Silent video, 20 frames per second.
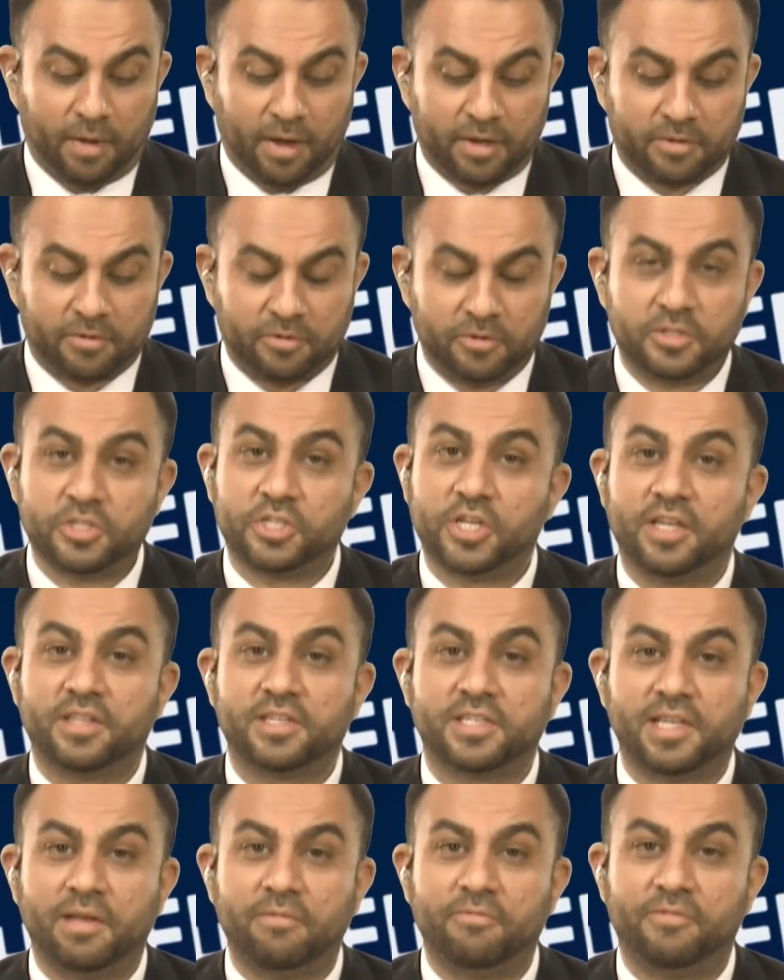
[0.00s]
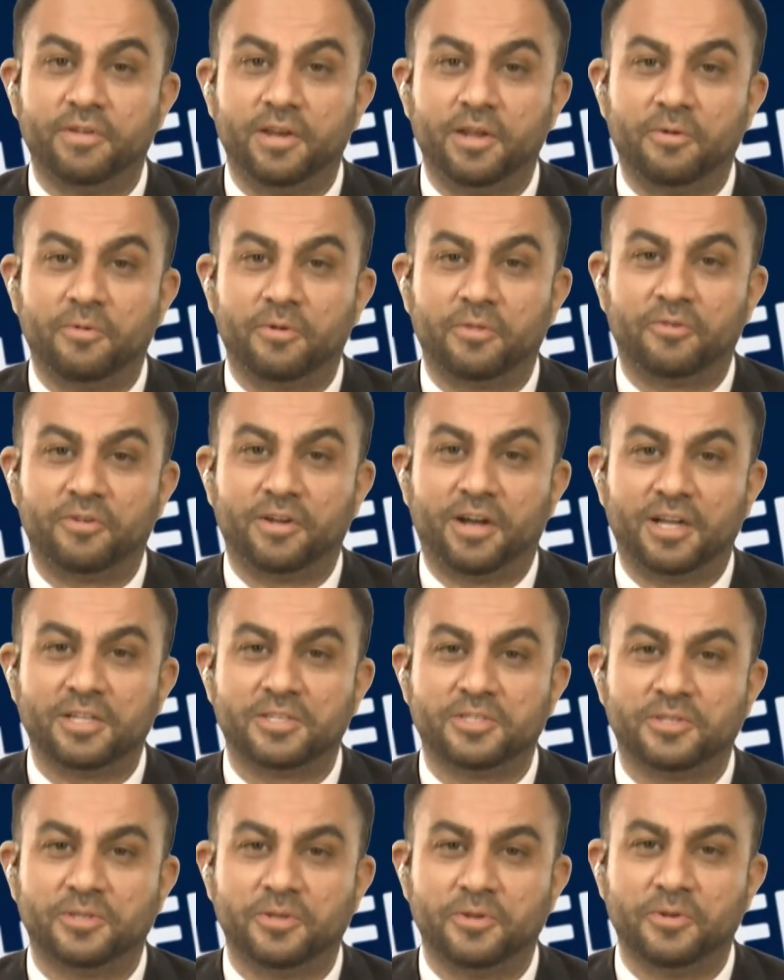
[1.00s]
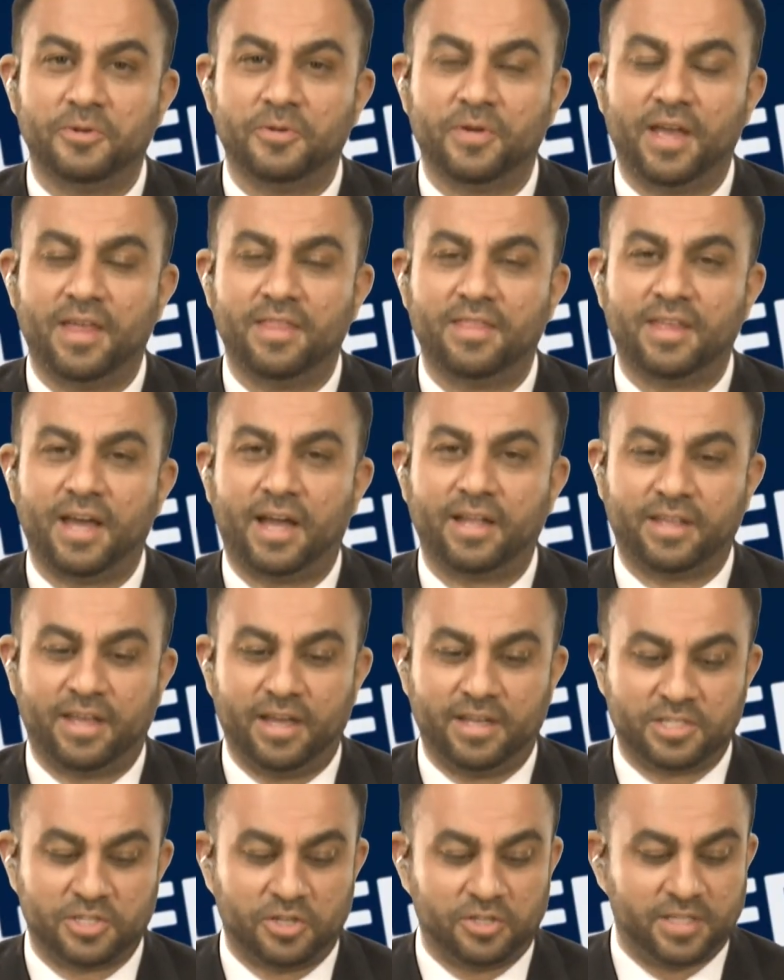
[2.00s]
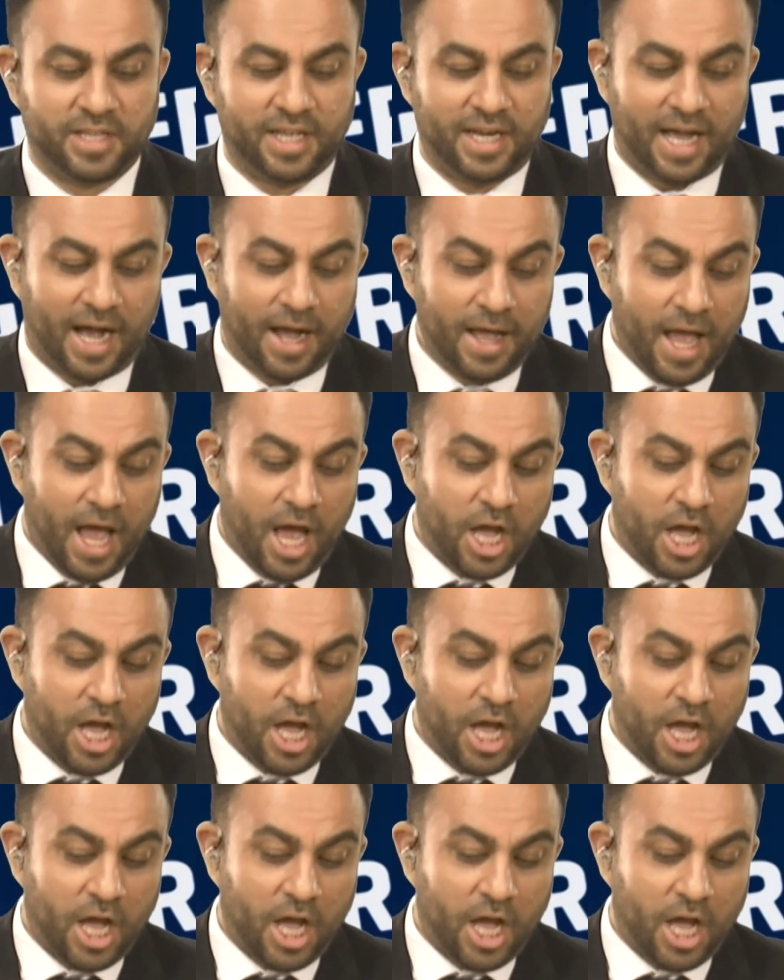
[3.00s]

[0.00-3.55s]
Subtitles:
I could share the same feeling with regards to you in that case, Ottilia.